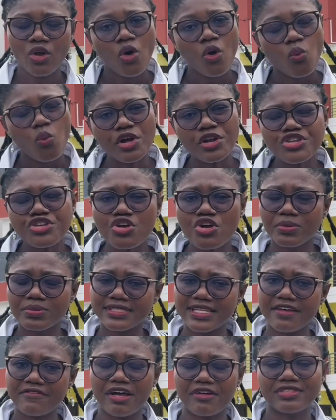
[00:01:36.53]
What do you
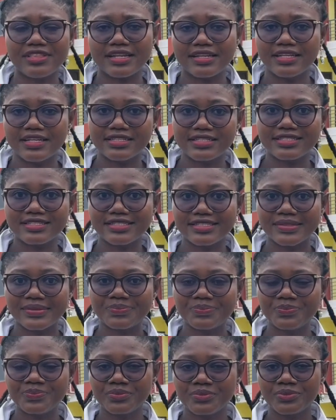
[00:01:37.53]
observe after this?
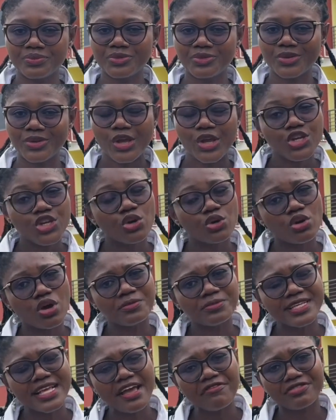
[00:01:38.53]
You'd
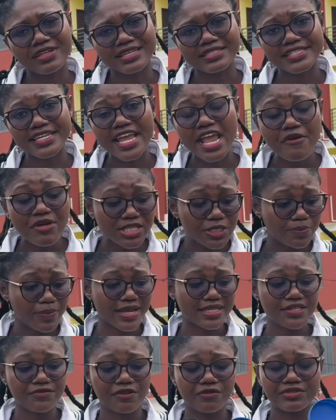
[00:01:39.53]
observe that
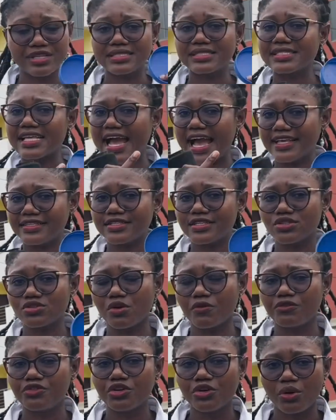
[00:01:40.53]
irrespective of the sizes
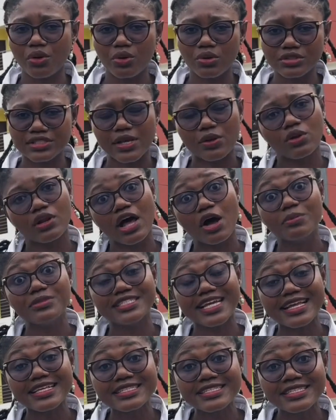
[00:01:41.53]
of your circular
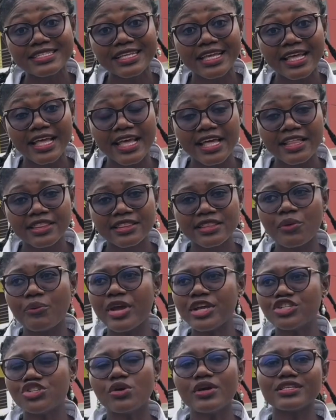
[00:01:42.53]
objects, the
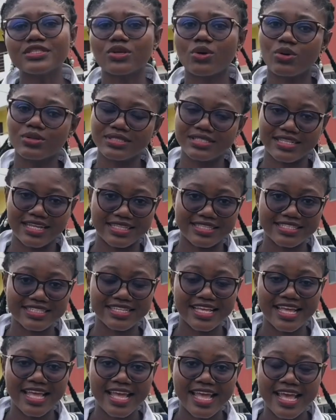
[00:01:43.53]
ratio is constant.
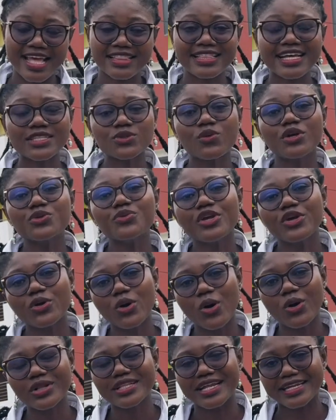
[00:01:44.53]
That's what we
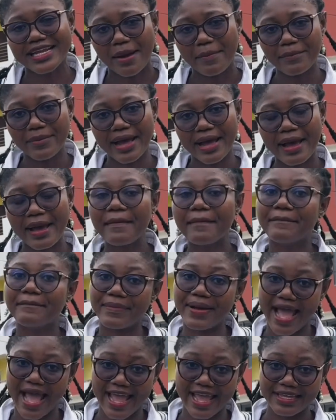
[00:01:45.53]
call the number
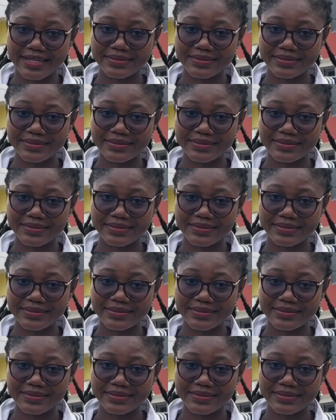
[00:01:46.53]
pi.